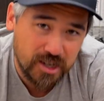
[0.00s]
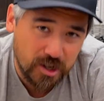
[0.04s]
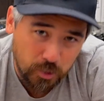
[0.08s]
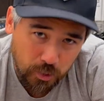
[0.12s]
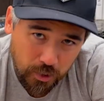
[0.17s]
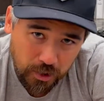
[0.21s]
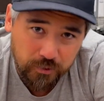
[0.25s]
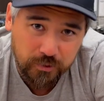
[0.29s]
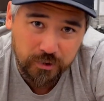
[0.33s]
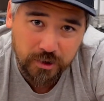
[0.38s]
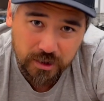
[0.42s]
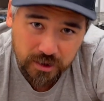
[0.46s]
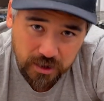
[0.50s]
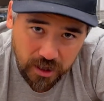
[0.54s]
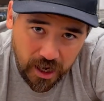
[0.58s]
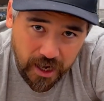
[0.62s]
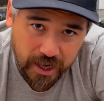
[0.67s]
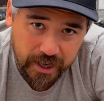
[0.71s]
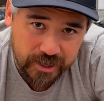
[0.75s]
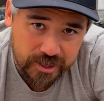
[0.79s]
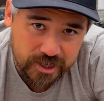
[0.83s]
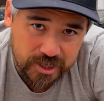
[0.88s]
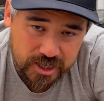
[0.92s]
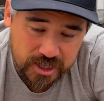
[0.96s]
to work for a
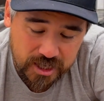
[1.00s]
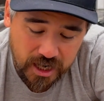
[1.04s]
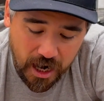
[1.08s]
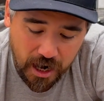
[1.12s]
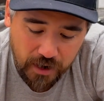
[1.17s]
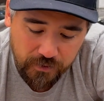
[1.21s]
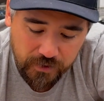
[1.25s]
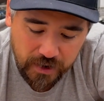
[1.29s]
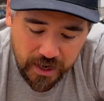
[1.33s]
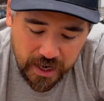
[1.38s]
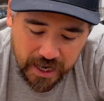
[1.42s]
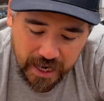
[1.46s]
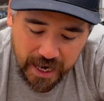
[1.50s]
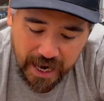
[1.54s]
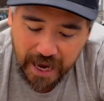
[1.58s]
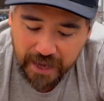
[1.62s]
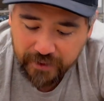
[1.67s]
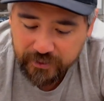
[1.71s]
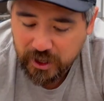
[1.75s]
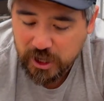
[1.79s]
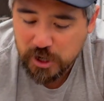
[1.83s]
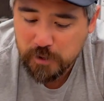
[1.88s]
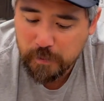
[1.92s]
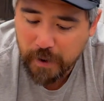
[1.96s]
lot of stuff. And
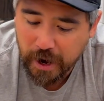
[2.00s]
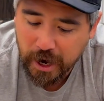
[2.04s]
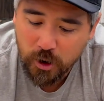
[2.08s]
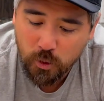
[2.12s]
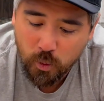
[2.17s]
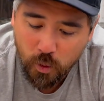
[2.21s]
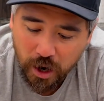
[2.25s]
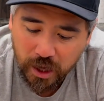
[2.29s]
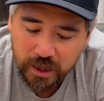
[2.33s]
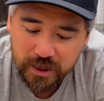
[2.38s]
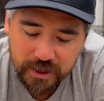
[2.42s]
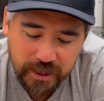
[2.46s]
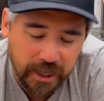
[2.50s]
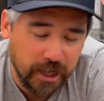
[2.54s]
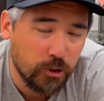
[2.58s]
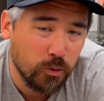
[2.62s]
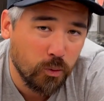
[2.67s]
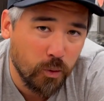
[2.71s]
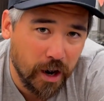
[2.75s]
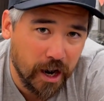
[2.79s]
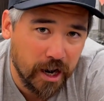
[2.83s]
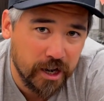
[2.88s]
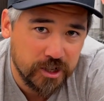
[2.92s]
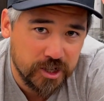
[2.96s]
then you might want lead
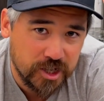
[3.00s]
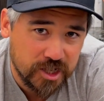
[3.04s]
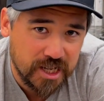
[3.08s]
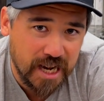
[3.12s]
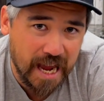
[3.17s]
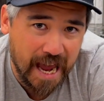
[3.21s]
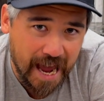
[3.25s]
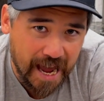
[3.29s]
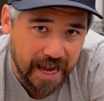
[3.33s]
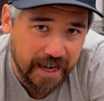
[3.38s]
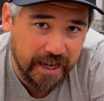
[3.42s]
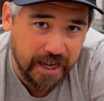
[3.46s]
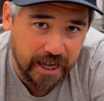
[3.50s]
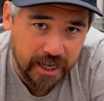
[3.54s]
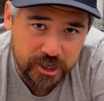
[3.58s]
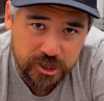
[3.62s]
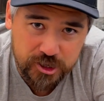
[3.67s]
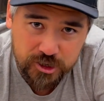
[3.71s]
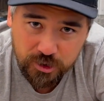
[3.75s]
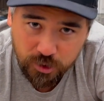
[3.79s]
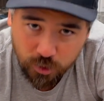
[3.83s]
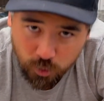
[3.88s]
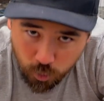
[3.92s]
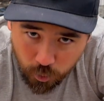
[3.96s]
wire just to add
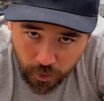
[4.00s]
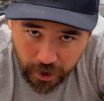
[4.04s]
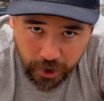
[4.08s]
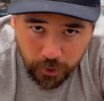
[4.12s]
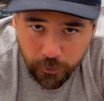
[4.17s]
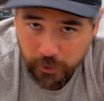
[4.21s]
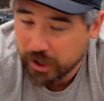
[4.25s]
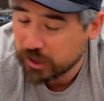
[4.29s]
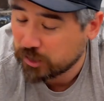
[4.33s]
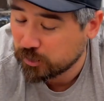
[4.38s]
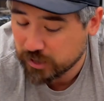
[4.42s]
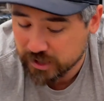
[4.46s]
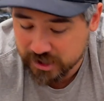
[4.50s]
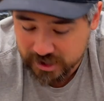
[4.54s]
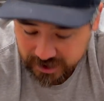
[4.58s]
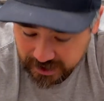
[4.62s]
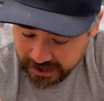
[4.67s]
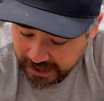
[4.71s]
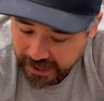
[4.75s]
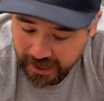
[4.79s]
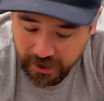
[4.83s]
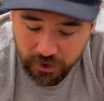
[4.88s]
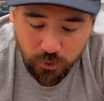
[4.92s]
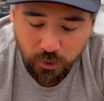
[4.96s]
extra weight, whether it's
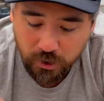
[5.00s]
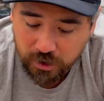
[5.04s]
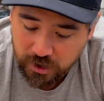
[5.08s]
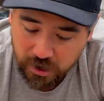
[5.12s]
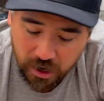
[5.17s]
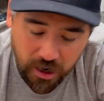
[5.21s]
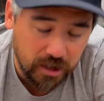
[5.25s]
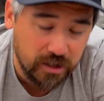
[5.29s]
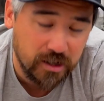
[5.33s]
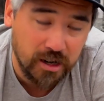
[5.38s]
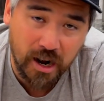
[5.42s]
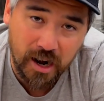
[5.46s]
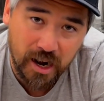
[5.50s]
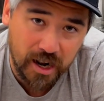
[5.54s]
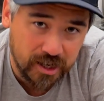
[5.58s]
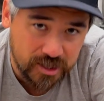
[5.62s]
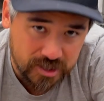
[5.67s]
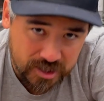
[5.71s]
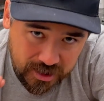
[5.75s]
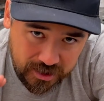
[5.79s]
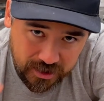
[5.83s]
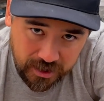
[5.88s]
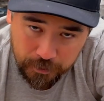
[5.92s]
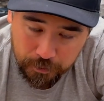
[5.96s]
lead or
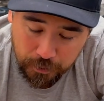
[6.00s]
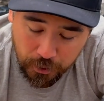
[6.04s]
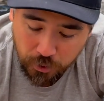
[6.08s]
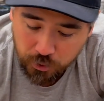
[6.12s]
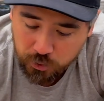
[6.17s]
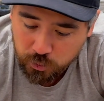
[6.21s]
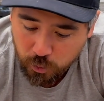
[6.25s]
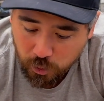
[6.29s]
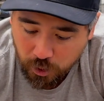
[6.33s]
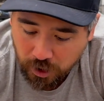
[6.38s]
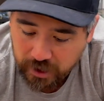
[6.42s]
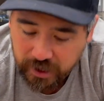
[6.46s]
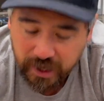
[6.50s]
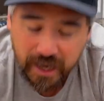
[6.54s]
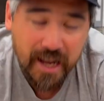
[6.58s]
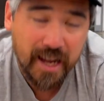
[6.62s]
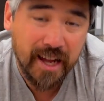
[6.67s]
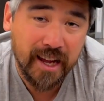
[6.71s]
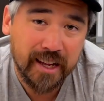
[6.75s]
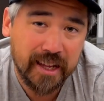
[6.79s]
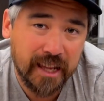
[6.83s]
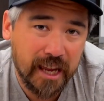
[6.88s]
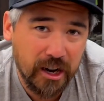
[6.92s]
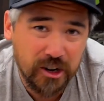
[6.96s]
non-toxic. They both work.
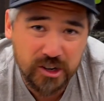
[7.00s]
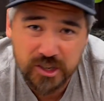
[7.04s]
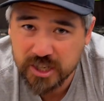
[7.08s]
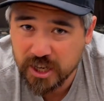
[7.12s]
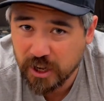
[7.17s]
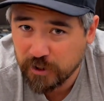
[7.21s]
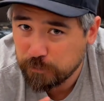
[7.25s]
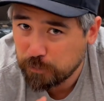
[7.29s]
Get yourself